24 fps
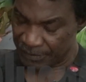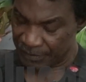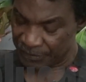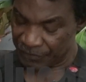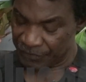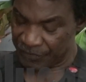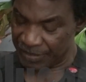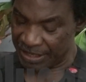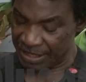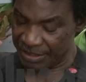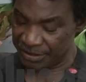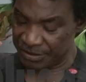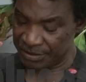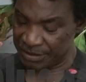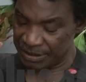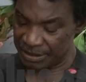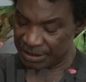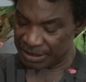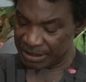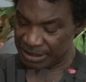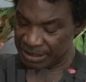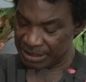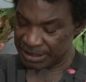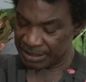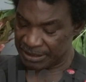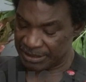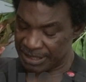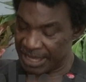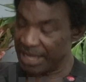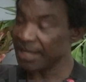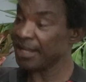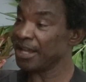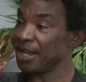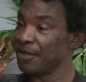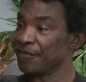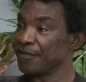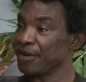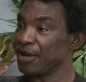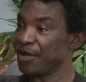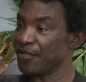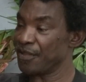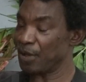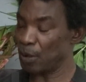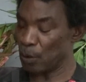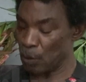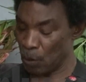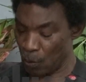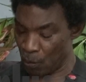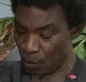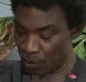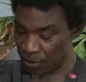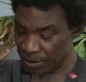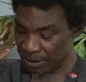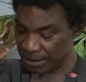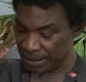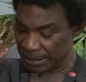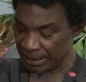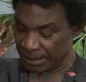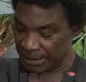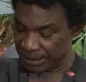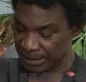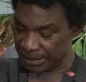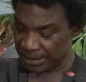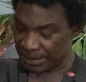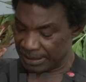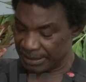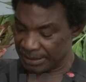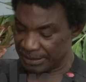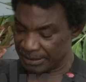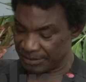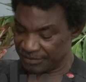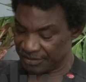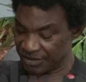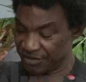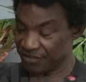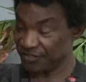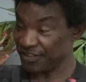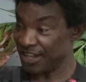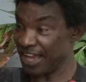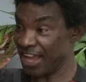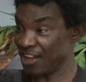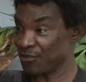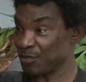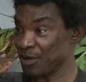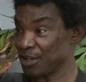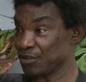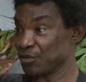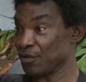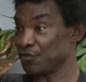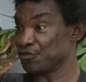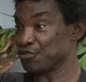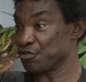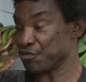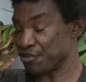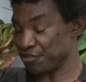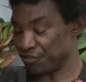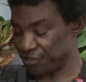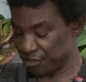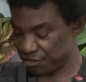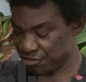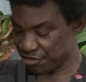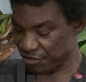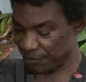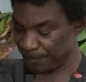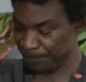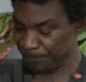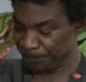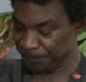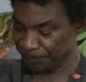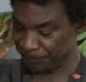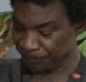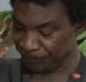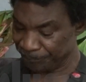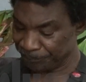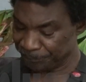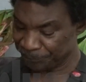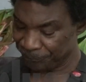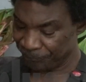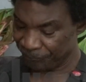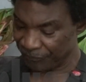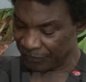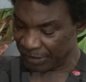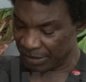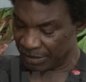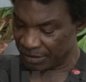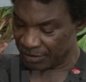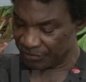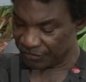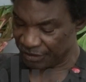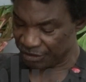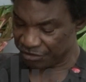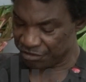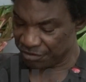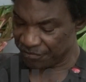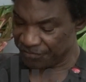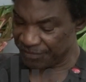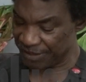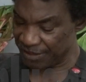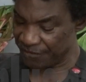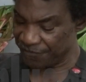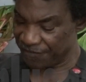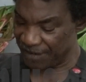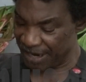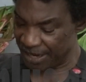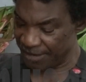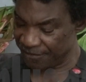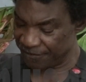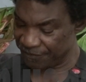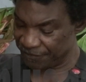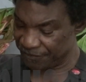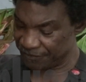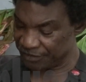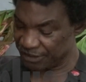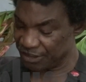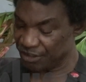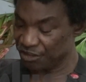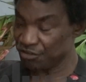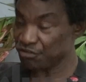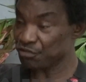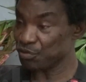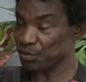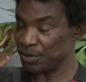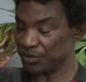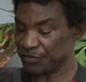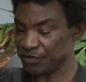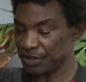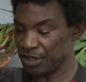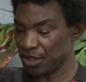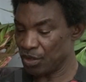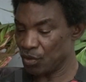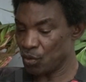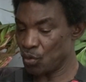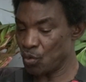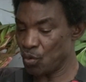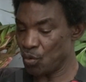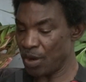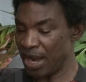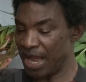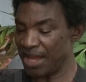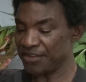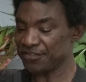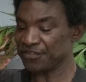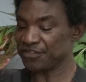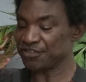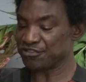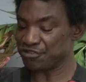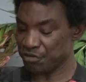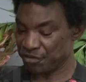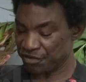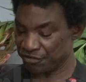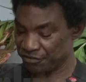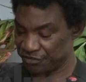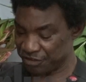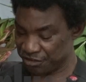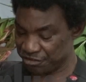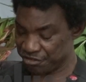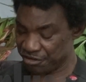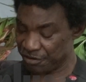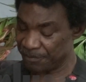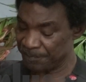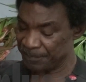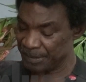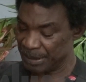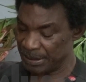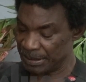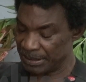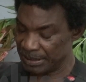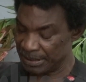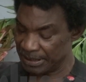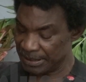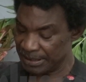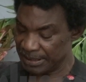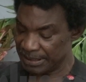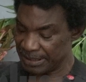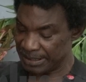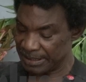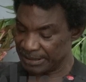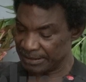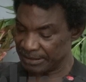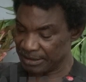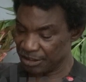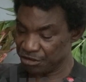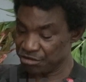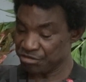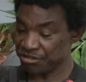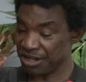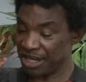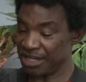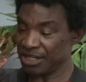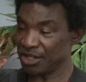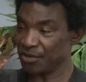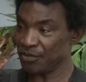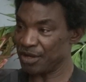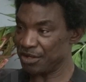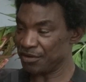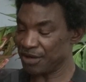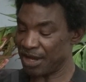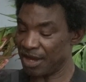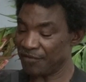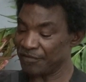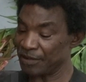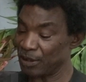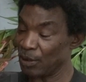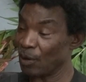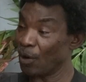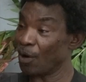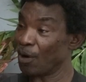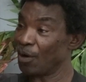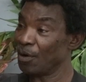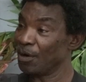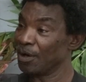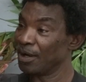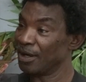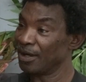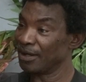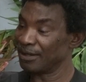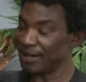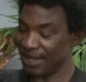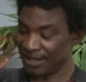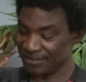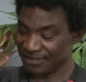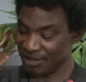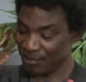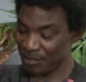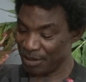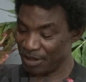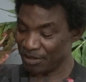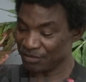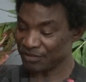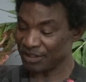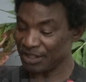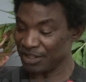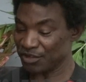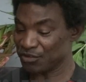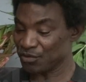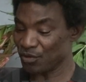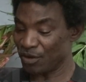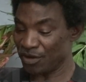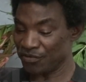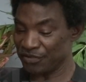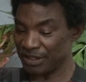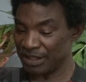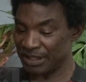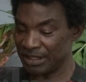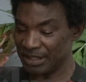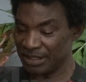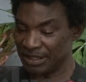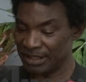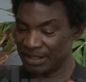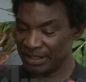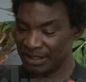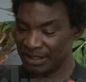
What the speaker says: Then, like every other law, there is the aspect of jurisdiction. Section 35 deals with who has jurisdiction. And usually when you have a law, that's about towards the